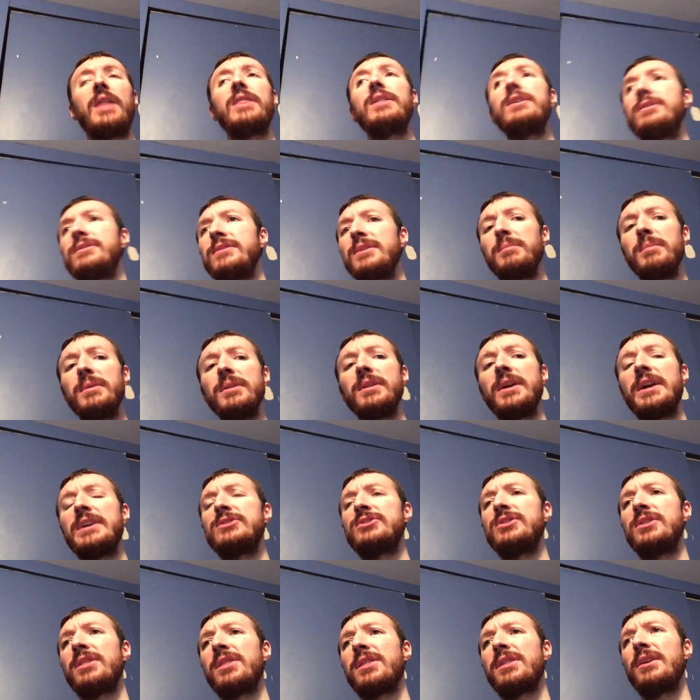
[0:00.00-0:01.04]
the
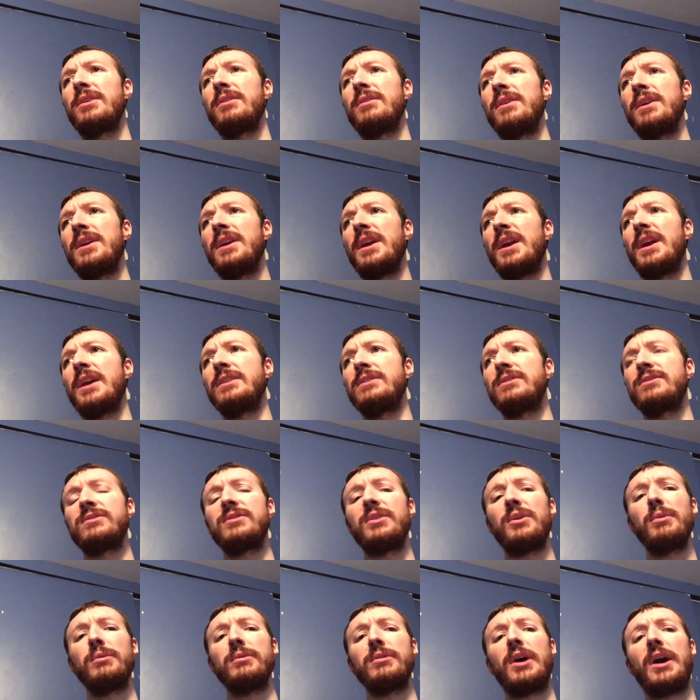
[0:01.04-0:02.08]
simulation theory, it's
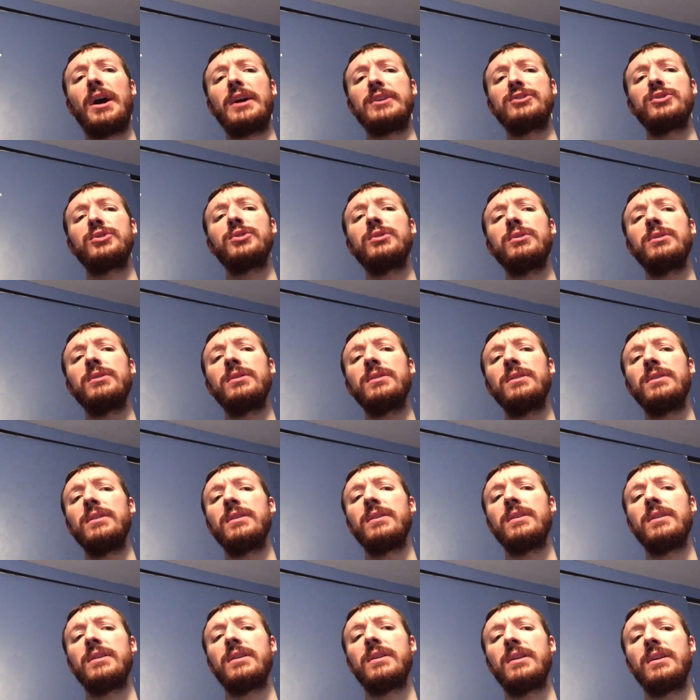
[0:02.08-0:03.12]
so logical.
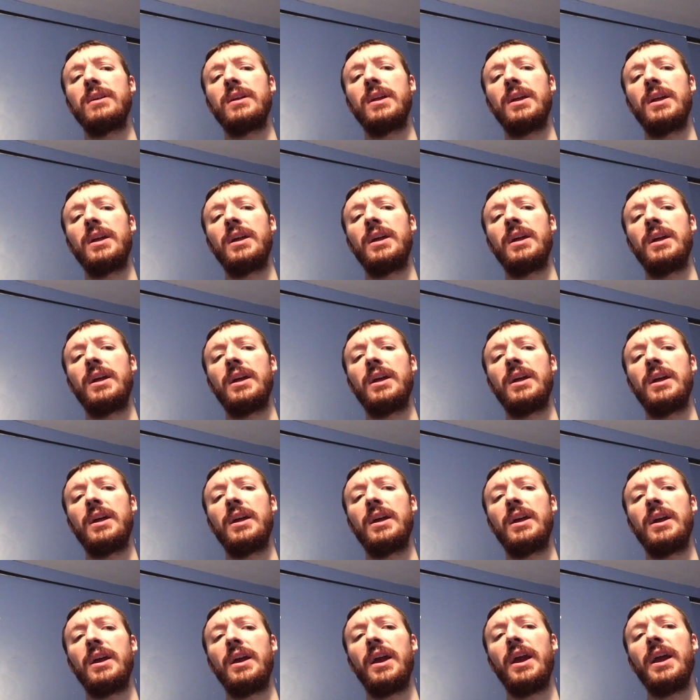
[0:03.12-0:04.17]

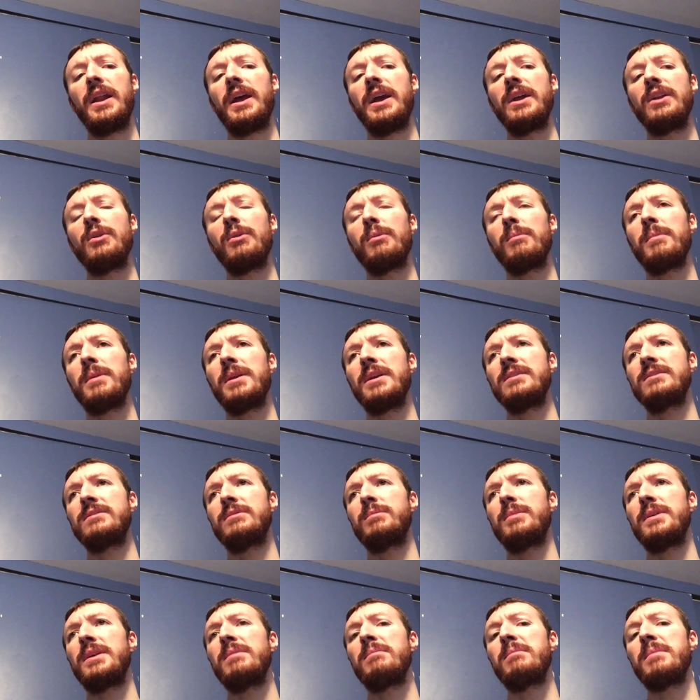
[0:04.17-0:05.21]
And I don't mean to
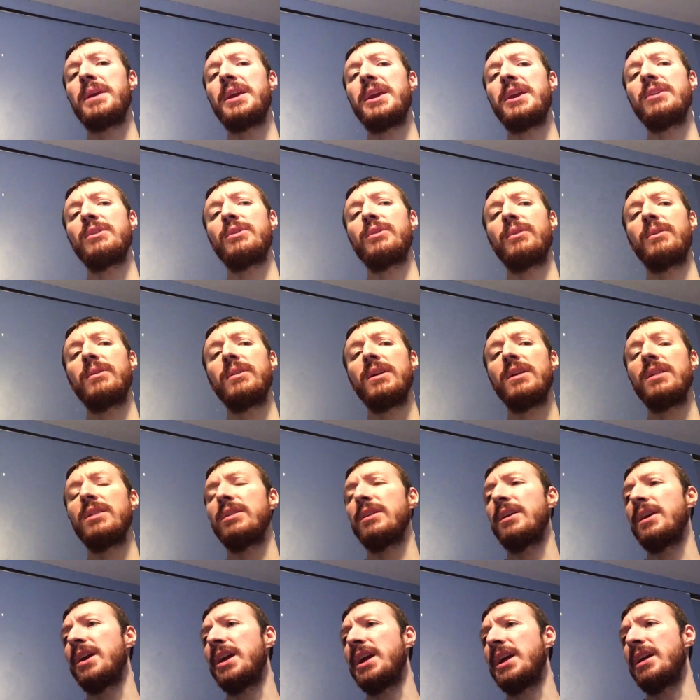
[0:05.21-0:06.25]
be mean or
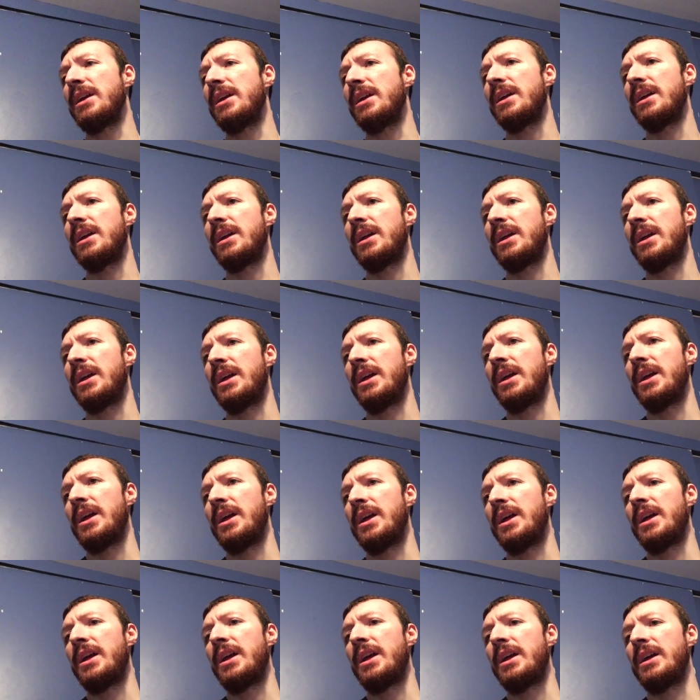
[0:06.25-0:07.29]
anything
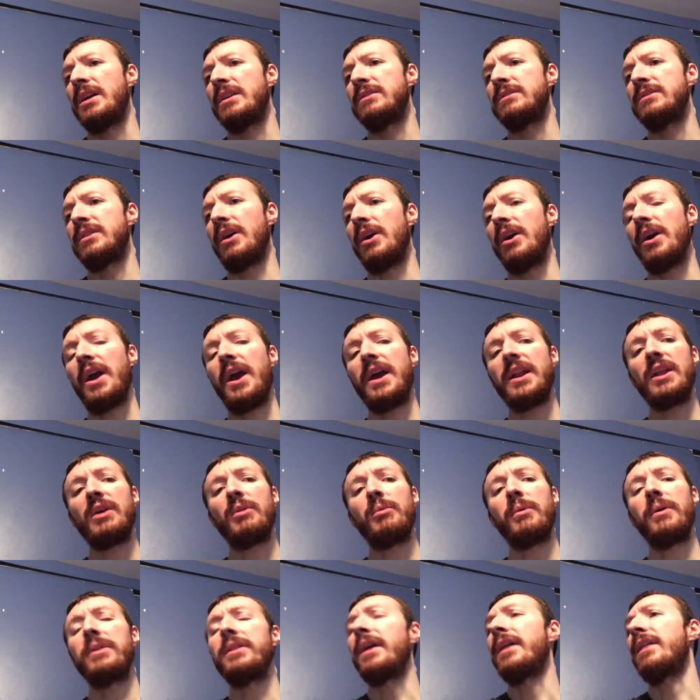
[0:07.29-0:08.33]
to
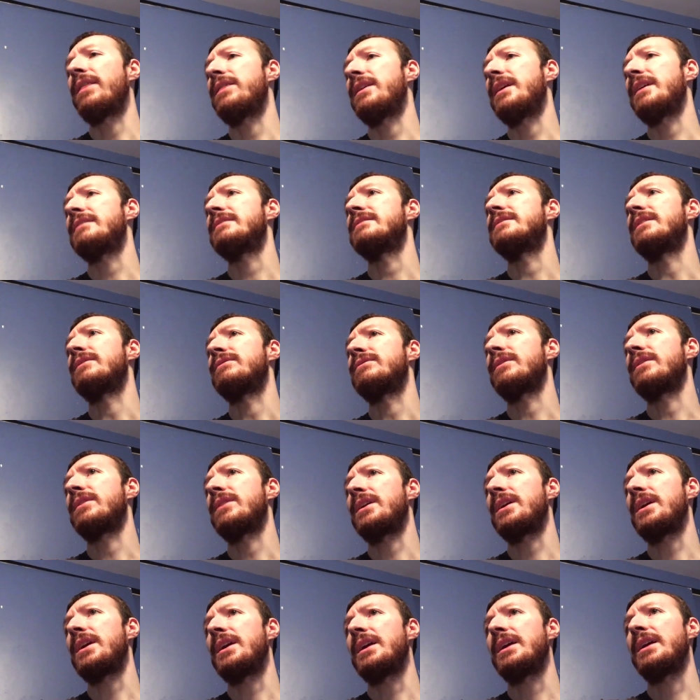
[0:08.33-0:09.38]
anyone that thinks
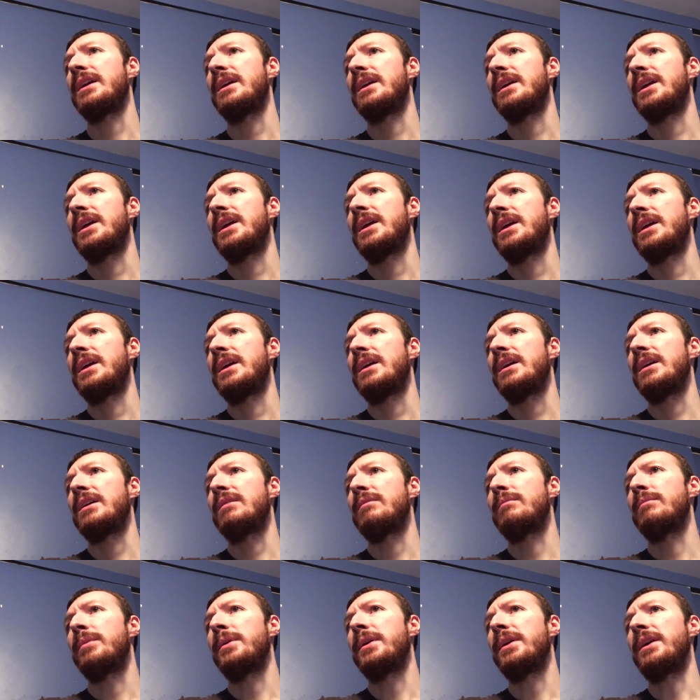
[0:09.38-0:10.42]
differently.
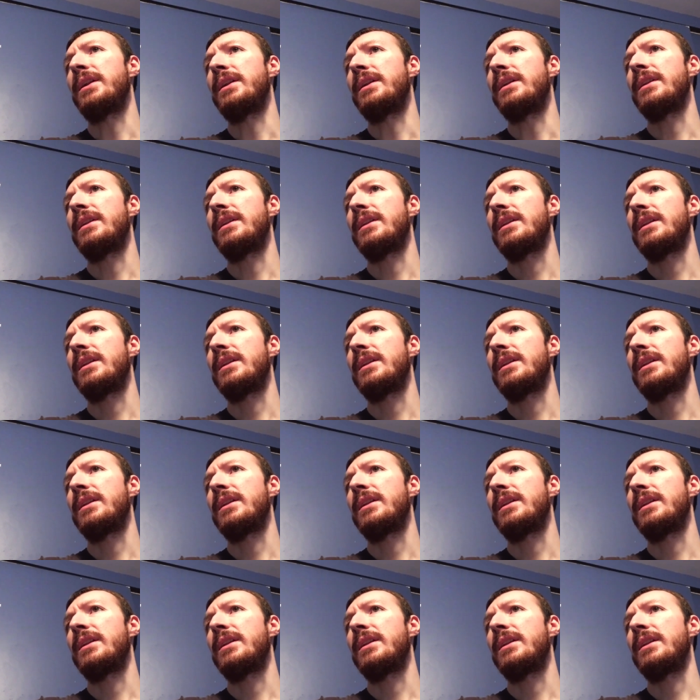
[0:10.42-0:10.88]
But